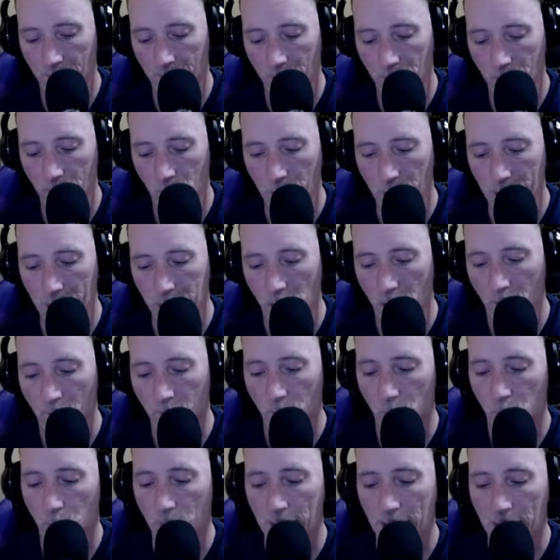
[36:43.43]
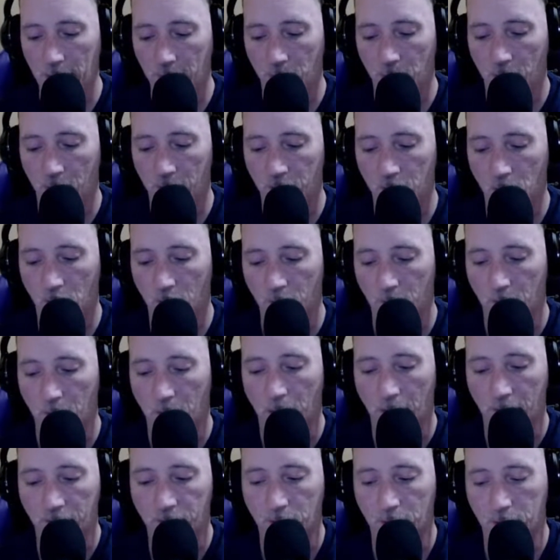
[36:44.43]
week over week, month over
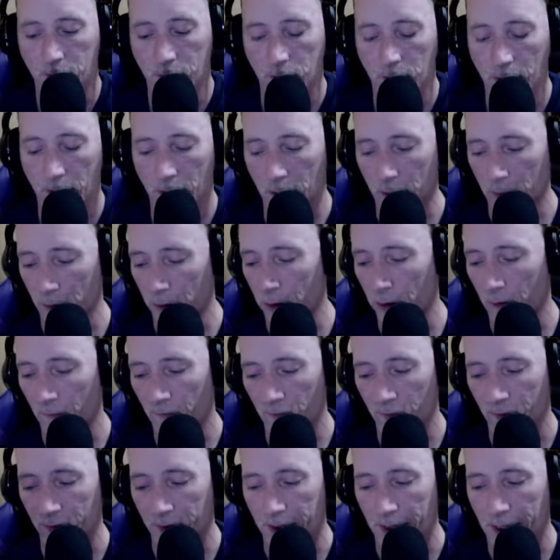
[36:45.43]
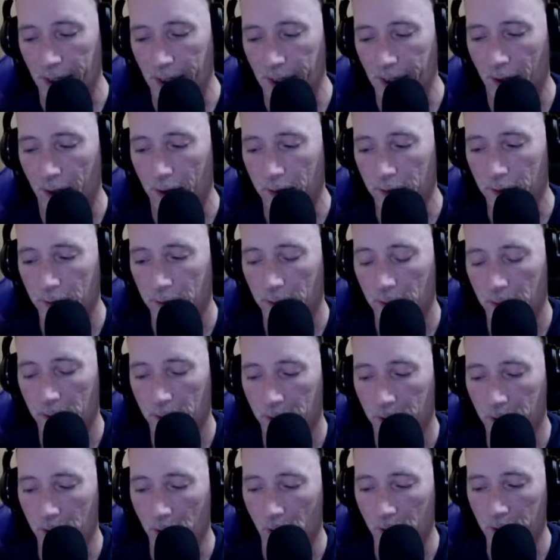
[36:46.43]
month for the year,
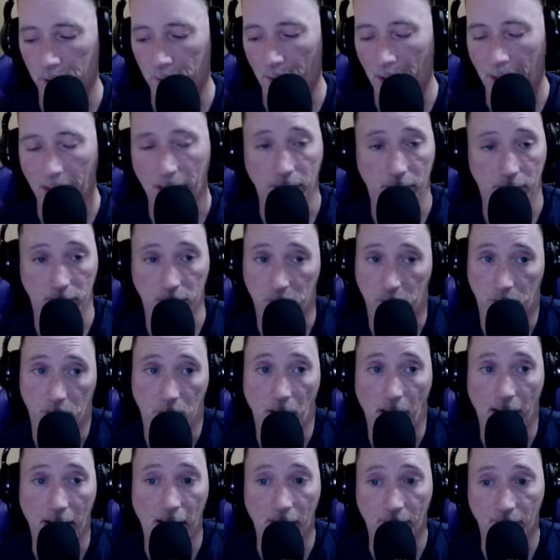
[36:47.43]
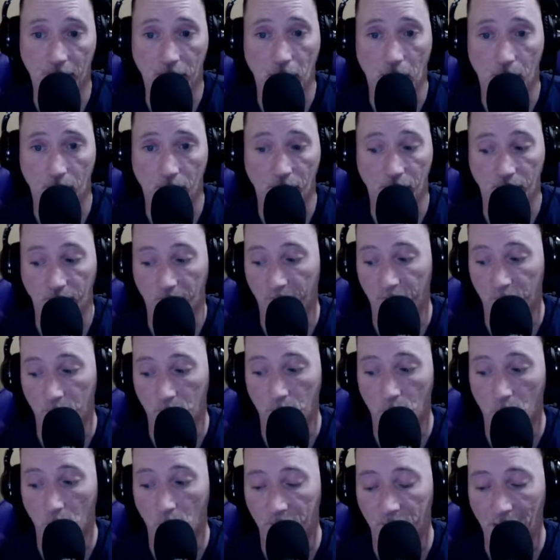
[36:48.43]
you might have a
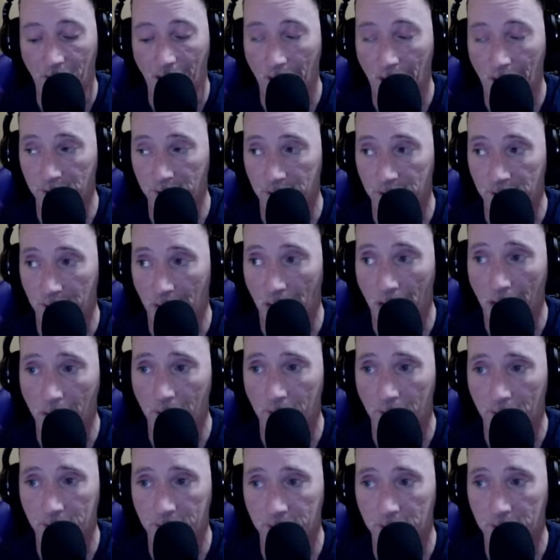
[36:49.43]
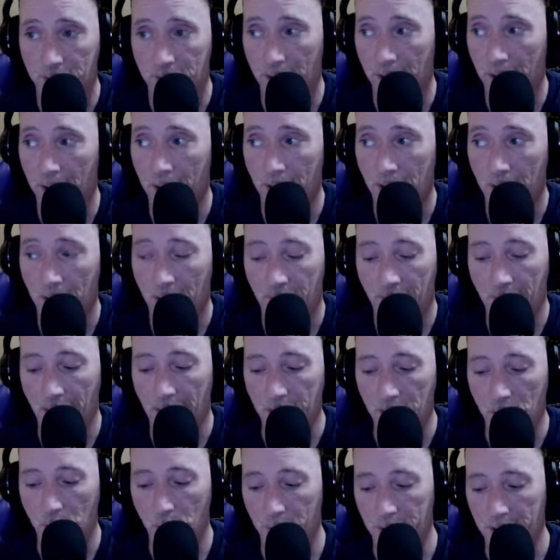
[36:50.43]
few more $1,000
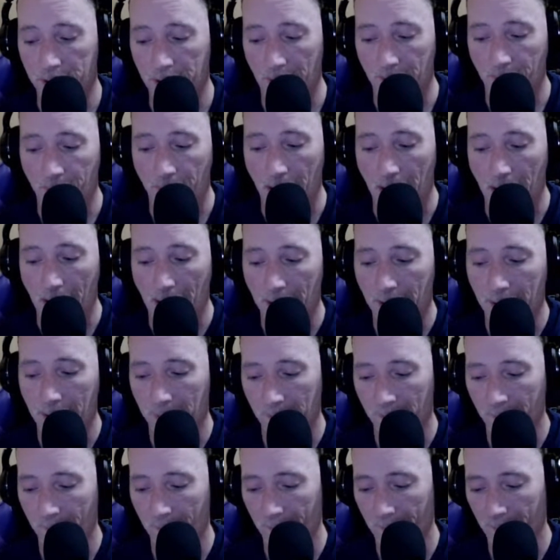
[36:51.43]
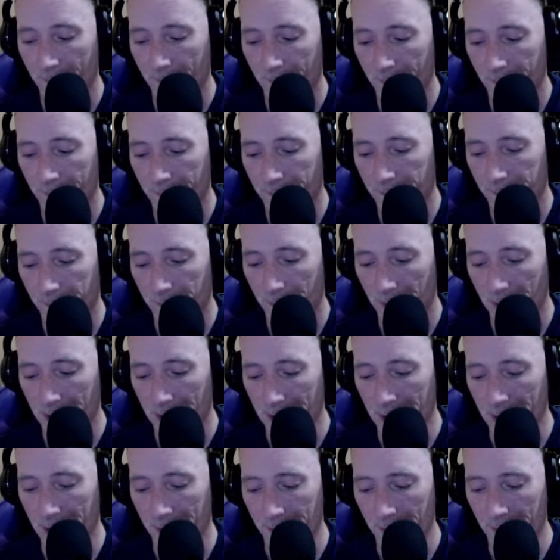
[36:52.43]
that you would get back
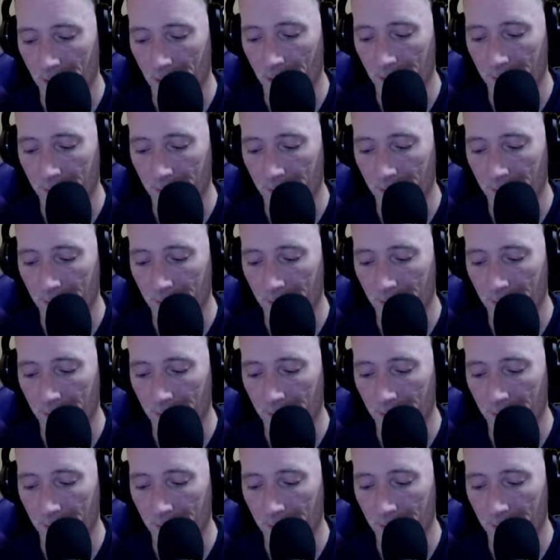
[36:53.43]
in,